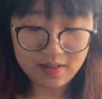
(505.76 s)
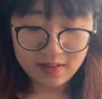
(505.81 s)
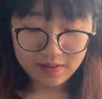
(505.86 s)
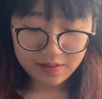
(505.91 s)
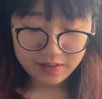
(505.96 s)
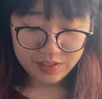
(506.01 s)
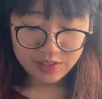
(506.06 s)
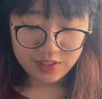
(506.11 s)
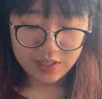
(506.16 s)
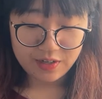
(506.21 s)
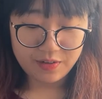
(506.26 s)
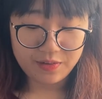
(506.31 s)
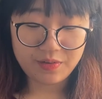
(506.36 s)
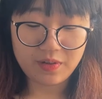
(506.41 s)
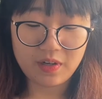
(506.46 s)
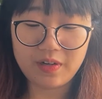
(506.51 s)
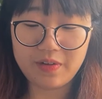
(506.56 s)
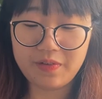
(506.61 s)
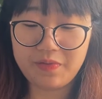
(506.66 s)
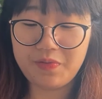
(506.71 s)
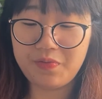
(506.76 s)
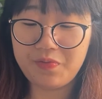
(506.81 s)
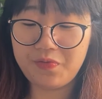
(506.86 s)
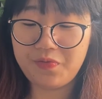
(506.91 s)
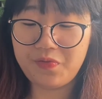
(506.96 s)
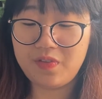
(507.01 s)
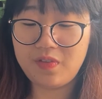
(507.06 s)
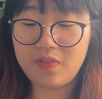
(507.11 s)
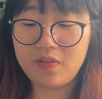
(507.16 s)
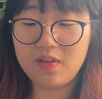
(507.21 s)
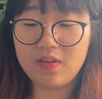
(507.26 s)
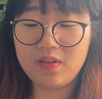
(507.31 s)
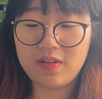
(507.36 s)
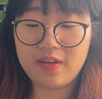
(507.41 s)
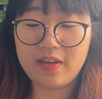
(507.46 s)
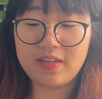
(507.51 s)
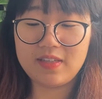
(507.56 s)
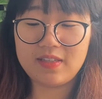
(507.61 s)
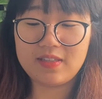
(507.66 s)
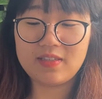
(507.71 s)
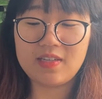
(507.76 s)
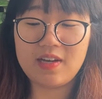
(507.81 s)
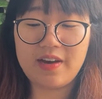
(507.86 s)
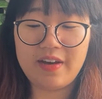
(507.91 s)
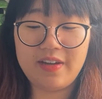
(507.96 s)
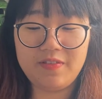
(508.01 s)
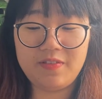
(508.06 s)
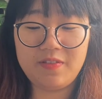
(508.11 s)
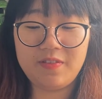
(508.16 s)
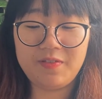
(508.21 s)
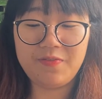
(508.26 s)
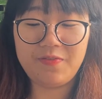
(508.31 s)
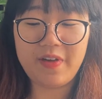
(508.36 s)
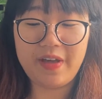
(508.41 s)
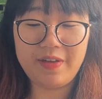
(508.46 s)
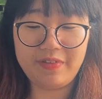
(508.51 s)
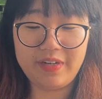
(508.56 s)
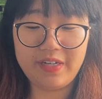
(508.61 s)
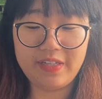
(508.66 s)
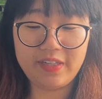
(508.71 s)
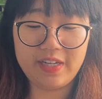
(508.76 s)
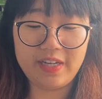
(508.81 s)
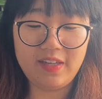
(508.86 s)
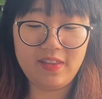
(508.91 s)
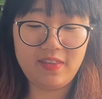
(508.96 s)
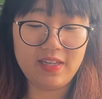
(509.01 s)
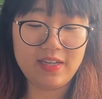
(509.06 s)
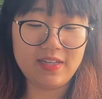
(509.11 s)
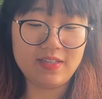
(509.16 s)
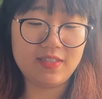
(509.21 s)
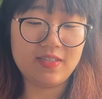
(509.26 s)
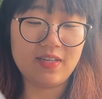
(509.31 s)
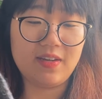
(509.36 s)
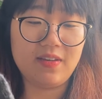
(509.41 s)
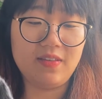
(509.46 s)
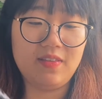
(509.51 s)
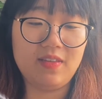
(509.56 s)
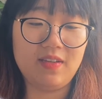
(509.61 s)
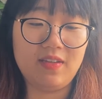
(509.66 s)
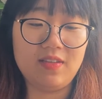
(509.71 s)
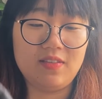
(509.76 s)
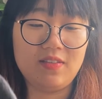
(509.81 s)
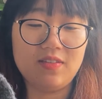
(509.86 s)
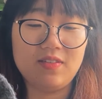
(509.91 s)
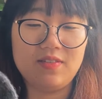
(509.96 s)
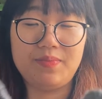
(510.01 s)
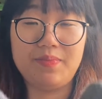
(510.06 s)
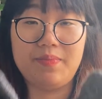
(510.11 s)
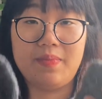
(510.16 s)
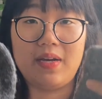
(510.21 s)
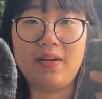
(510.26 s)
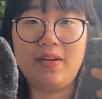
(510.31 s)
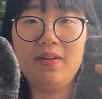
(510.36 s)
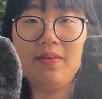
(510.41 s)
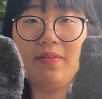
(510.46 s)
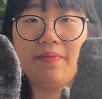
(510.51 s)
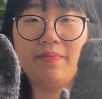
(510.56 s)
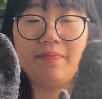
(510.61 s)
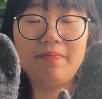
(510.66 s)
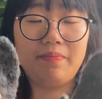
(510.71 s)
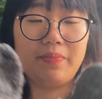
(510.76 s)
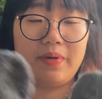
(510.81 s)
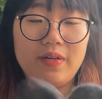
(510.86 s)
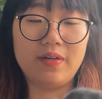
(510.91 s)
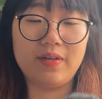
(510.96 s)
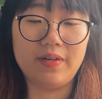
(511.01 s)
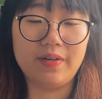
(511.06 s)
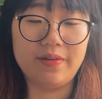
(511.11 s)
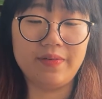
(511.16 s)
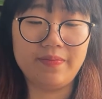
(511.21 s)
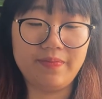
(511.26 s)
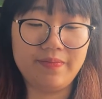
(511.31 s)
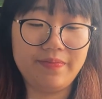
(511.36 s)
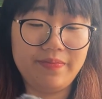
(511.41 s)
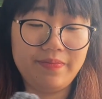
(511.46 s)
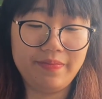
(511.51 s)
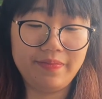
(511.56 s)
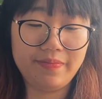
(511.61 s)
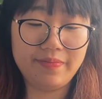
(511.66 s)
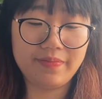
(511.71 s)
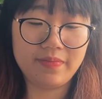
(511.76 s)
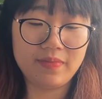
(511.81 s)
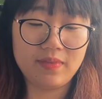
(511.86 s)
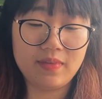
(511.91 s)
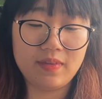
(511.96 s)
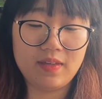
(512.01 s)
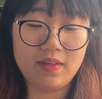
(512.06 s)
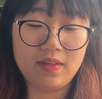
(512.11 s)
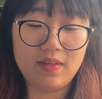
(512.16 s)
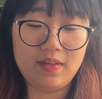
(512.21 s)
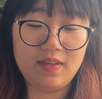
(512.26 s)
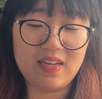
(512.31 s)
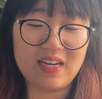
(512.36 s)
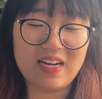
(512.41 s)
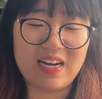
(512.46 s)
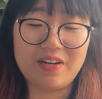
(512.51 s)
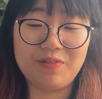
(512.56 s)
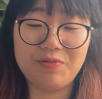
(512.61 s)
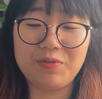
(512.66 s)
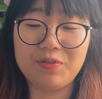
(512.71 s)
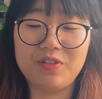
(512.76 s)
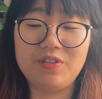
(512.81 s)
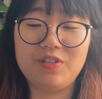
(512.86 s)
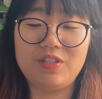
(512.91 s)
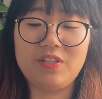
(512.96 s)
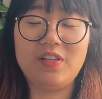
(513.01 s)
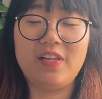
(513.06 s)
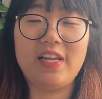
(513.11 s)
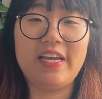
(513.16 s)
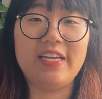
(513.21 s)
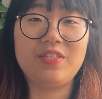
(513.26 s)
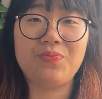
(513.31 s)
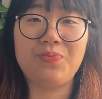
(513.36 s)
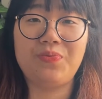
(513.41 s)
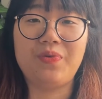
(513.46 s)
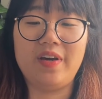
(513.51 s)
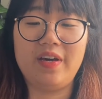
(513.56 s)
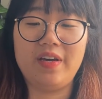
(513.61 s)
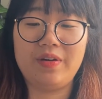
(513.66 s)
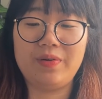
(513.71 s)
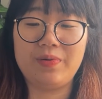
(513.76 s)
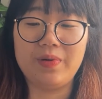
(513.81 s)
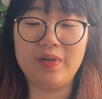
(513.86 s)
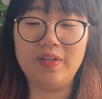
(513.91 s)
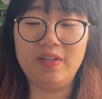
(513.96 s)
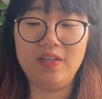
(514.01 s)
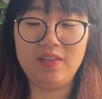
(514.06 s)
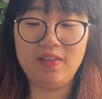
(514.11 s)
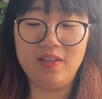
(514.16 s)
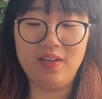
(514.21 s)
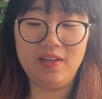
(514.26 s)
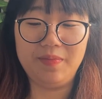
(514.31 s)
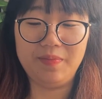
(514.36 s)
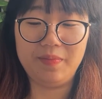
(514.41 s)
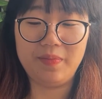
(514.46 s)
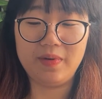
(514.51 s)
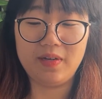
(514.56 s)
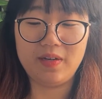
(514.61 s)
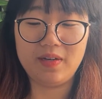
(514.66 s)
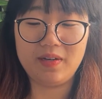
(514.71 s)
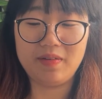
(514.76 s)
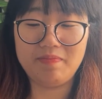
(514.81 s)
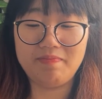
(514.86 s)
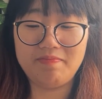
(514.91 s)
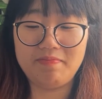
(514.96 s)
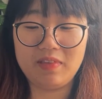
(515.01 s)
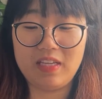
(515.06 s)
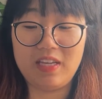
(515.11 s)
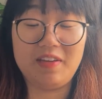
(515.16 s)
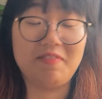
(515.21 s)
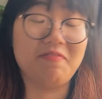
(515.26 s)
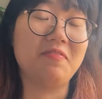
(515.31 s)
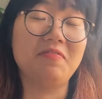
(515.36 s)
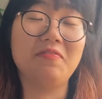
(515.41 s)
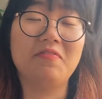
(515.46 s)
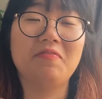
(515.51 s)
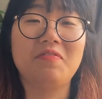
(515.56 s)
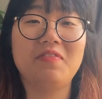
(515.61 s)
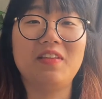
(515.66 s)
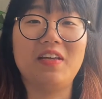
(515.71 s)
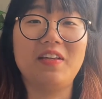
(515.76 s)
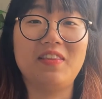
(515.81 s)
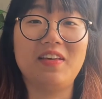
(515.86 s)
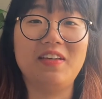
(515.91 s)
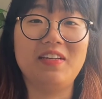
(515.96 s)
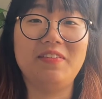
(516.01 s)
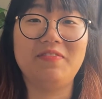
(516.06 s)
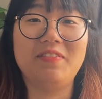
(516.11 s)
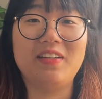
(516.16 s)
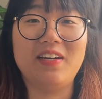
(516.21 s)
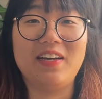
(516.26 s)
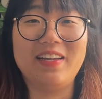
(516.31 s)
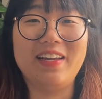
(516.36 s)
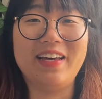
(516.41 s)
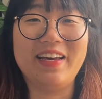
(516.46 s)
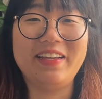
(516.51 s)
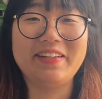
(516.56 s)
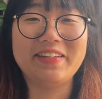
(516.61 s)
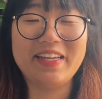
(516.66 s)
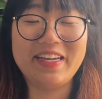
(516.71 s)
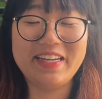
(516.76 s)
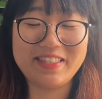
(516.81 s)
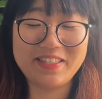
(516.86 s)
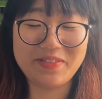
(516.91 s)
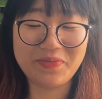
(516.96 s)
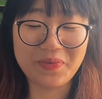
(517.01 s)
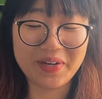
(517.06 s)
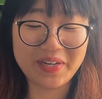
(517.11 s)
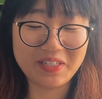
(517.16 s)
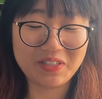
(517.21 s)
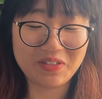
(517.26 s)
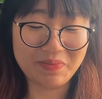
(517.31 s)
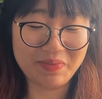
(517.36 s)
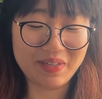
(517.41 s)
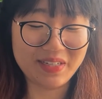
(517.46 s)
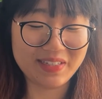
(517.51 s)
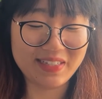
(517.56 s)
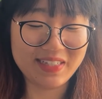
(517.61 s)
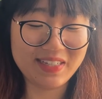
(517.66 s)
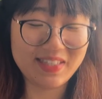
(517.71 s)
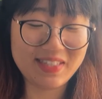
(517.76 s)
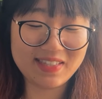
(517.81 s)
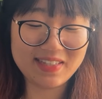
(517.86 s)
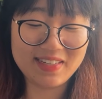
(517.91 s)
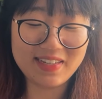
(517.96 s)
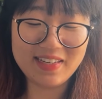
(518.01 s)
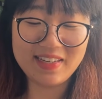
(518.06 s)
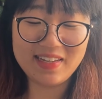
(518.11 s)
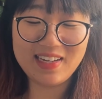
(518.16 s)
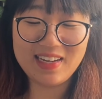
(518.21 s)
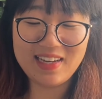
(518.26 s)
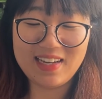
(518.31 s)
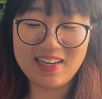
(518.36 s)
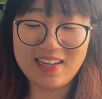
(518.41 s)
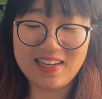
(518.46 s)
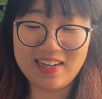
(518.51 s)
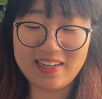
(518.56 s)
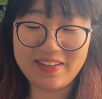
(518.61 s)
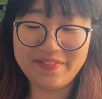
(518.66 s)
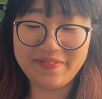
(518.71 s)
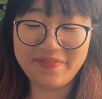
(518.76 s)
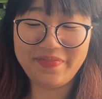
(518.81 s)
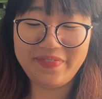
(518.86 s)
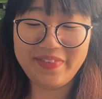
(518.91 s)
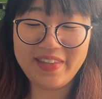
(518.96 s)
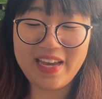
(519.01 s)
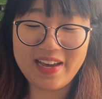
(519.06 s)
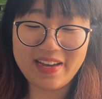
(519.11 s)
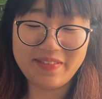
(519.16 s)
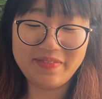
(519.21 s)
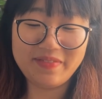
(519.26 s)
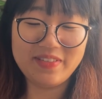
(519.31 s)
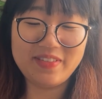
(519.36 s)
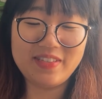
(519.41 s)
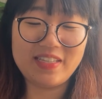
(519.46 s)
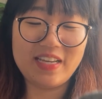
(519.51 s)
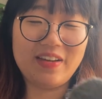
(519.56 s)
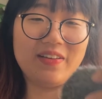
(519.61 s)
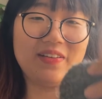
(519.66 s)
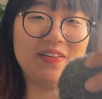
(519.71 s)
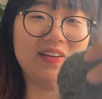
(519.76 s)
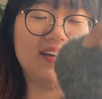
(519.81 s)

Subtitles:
So like tight fabric like this, I think it doesn't matter, but yeah, I wouldn't do lace work or anything, but not that even I like lace work, to be honest. Yeah, so